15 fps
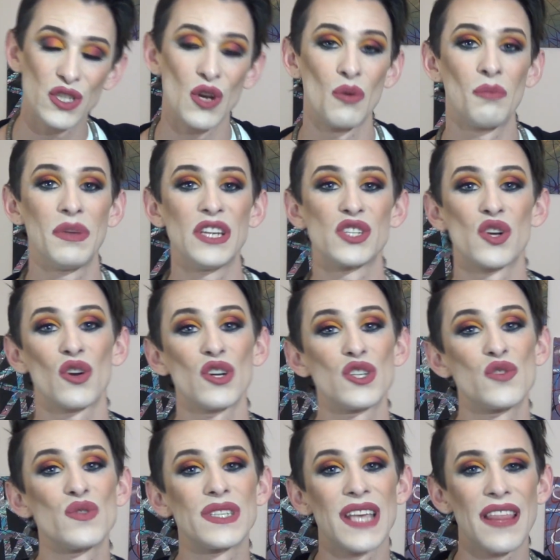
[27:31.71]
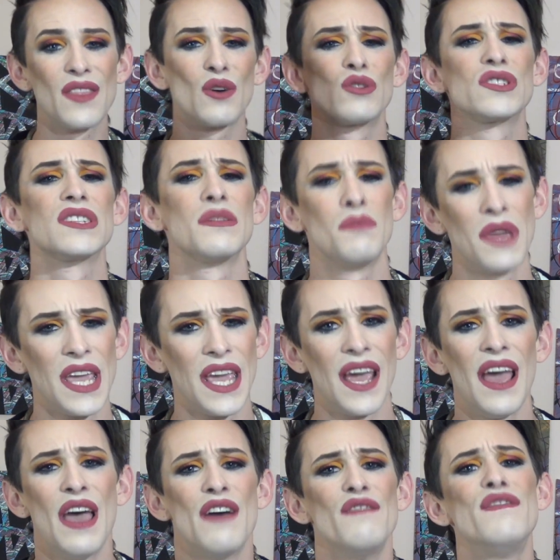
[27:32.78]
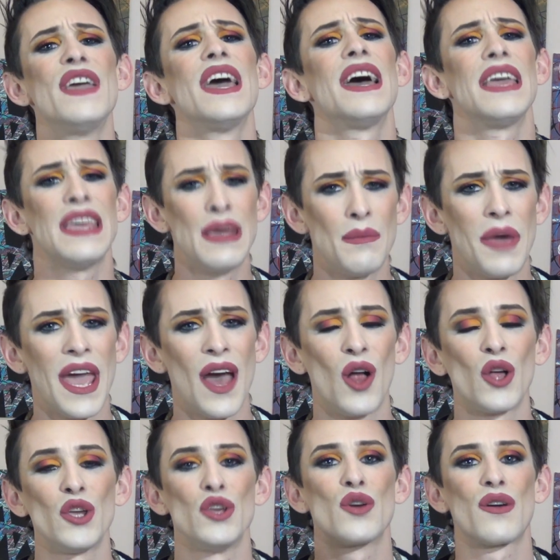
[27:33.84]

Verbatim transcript: So be sure to send those to me via email.